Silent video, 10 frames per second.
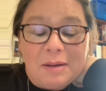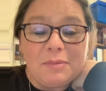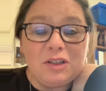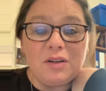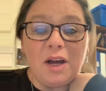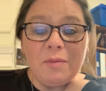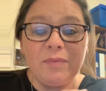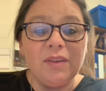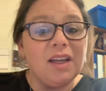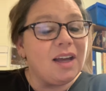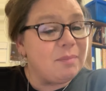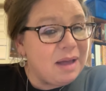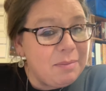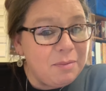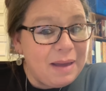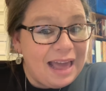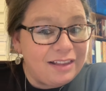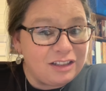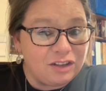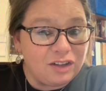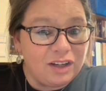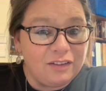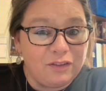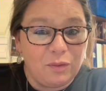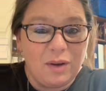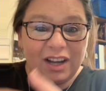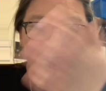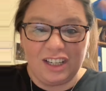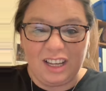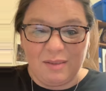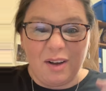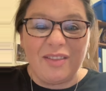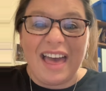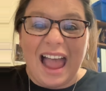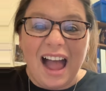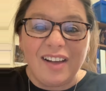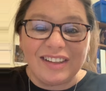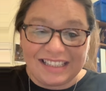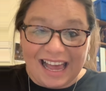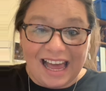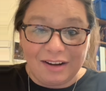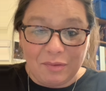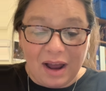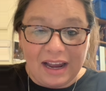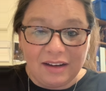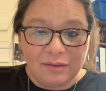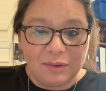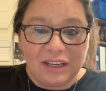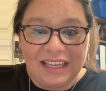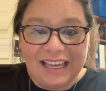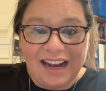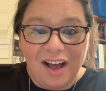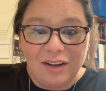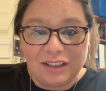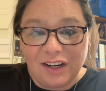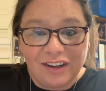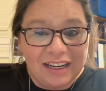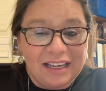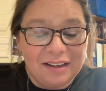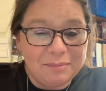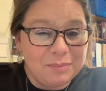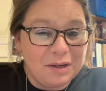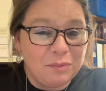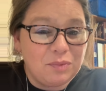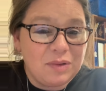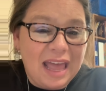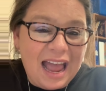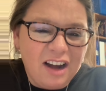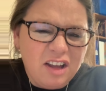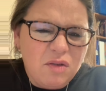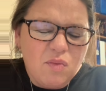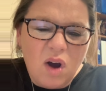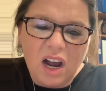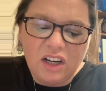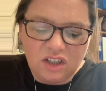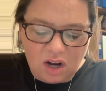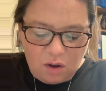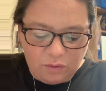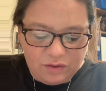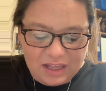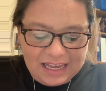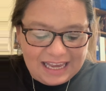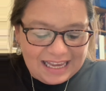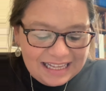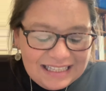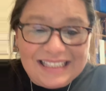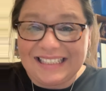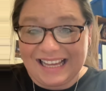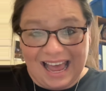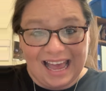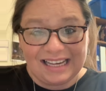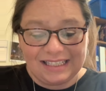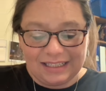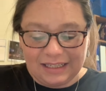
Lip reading: But you know, bubble baths are good for washing you on the outside, right? When you get all dirty. But how do you wash on the inside?